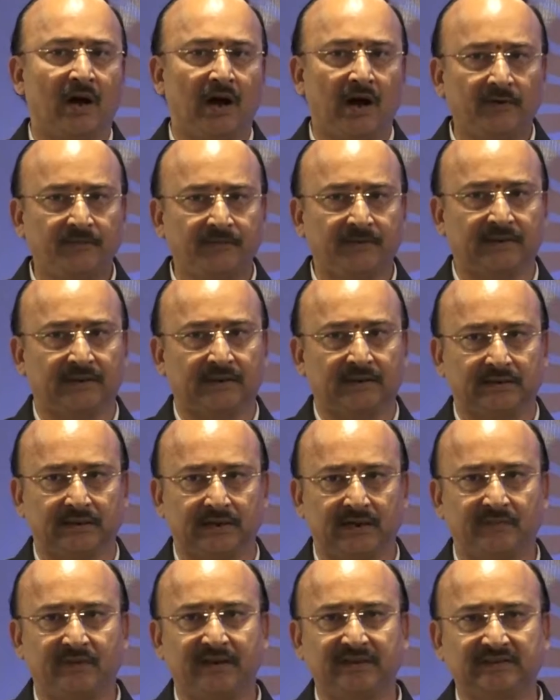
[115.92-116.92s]
Often
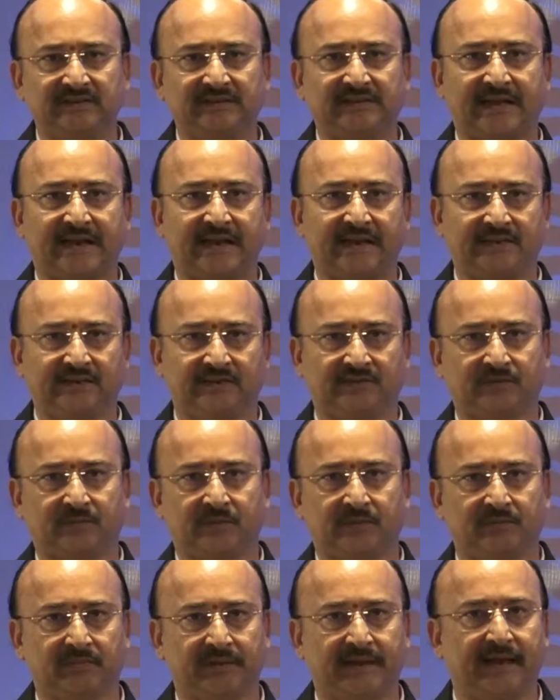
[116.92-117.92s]
grievances arises
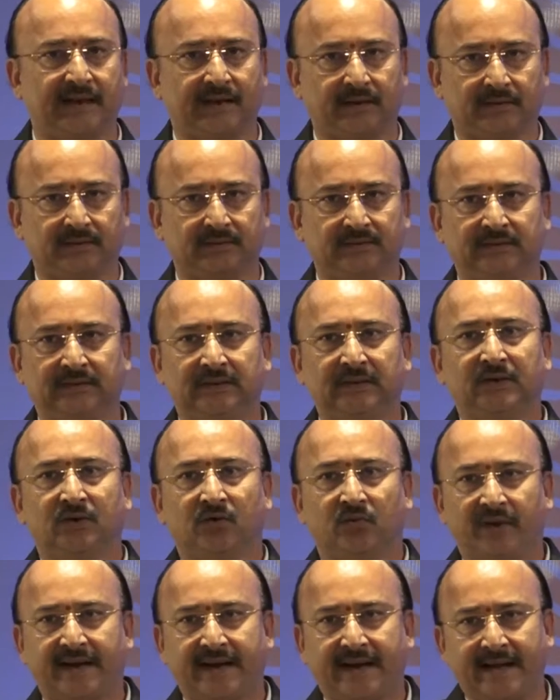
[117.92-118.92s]
from there.
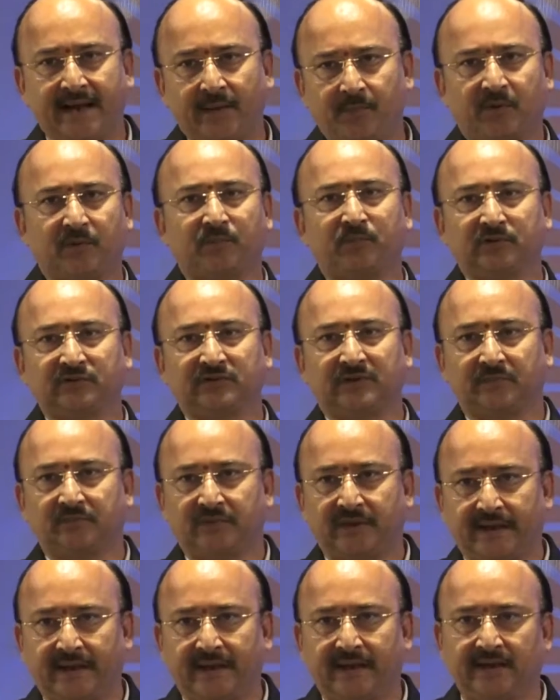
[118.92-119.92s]
When I propose
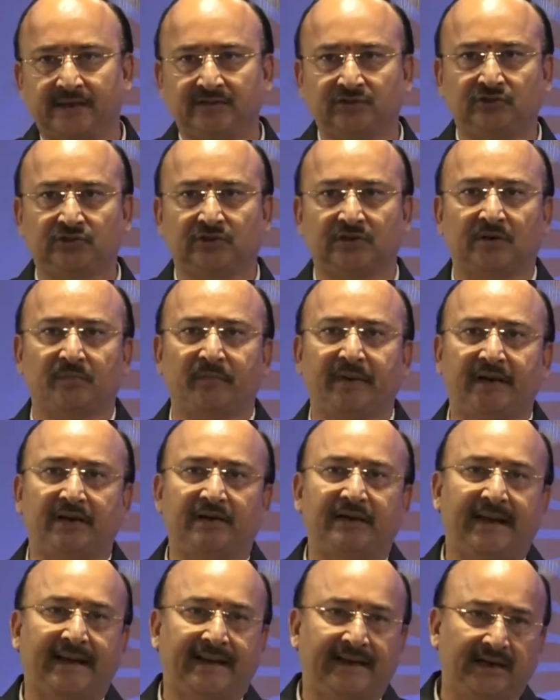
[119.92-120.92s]
something, insurer may
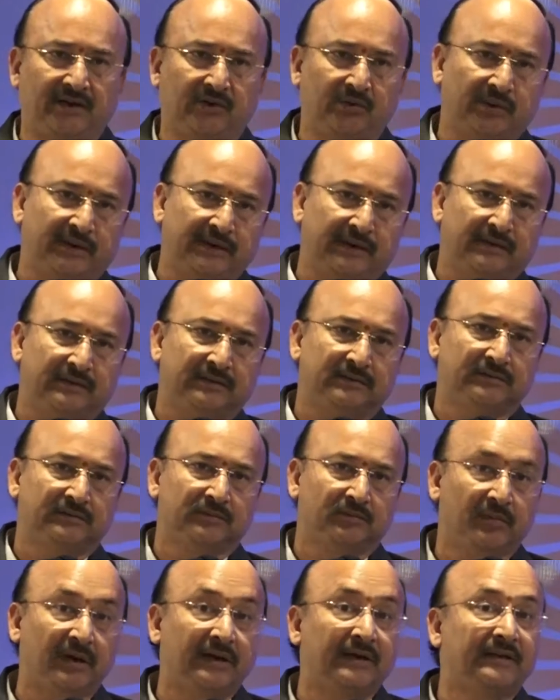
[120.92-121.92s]
not agree to it,
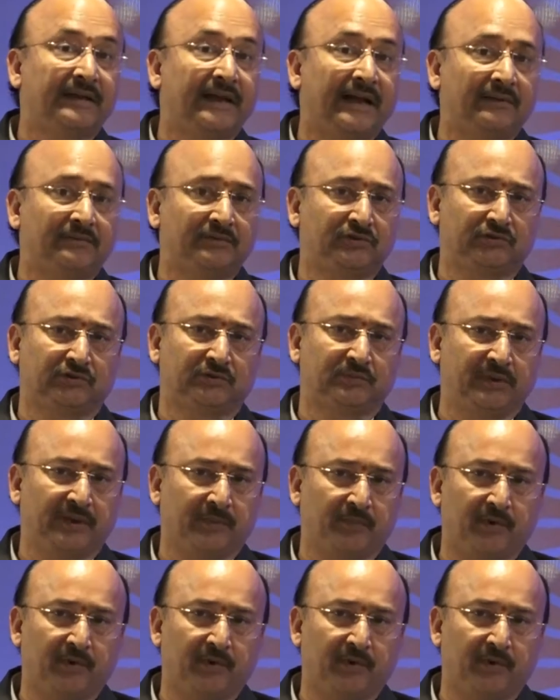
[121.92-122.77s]
but they have issued me a